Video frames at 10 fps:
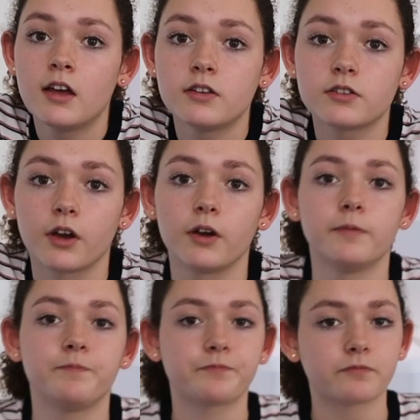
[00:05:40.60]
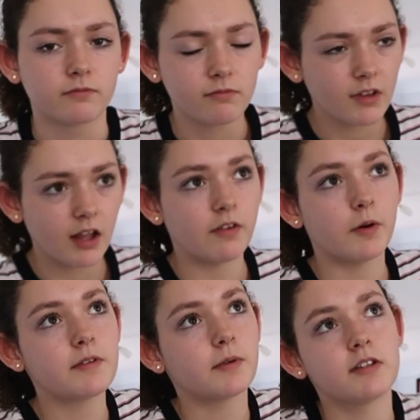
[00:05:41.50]
So I've
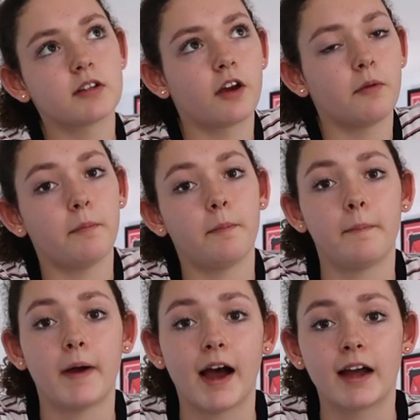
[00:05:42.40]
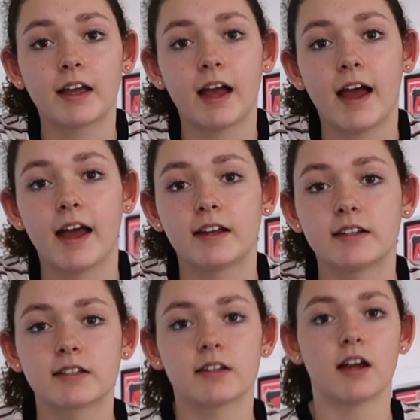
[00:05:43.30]
always wanted to go back,
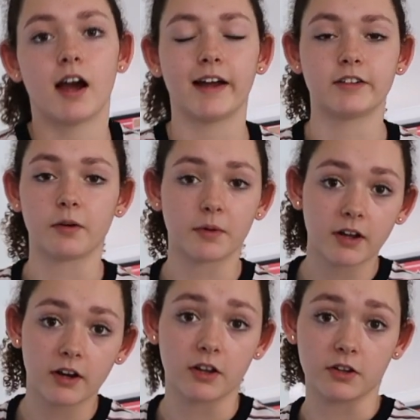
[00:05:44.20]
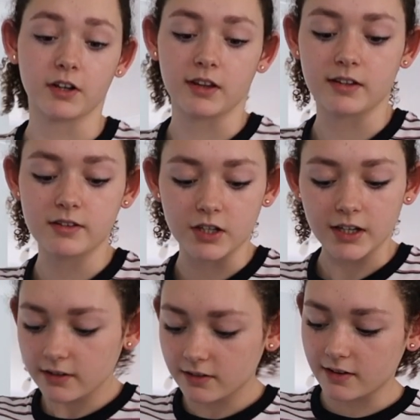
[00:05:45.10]
and I don't want to go to uni this
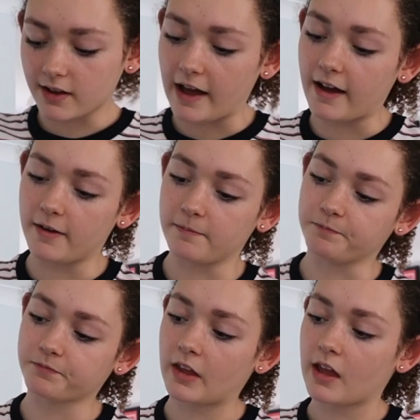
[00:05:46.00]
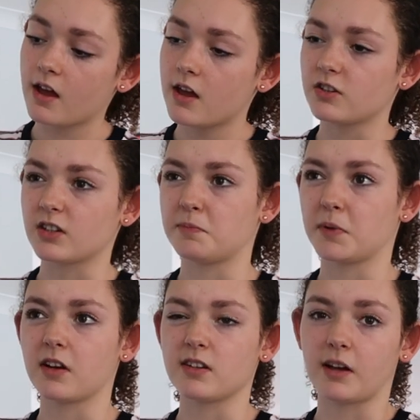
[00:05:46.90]
year, just
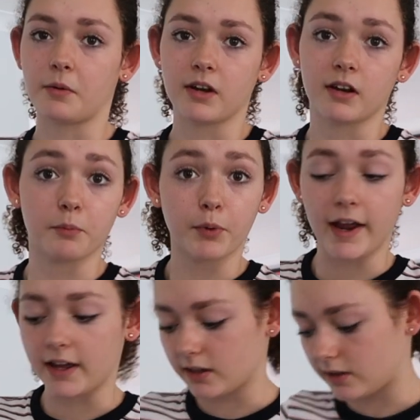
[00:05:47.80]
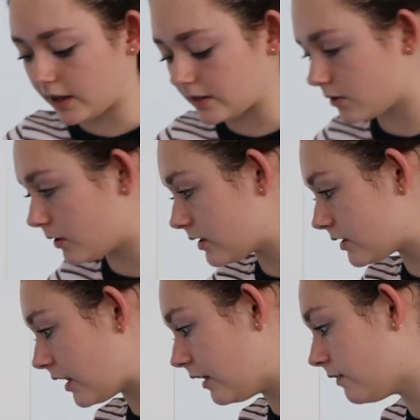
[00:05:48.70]
because I wanted a break and that sort of
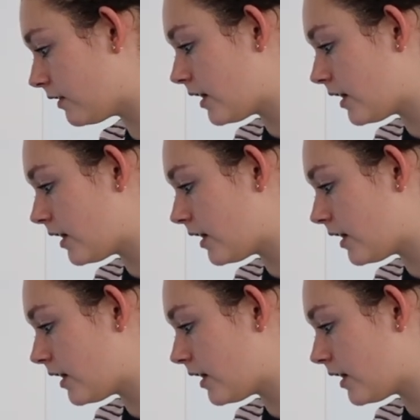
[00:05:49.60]
stuff.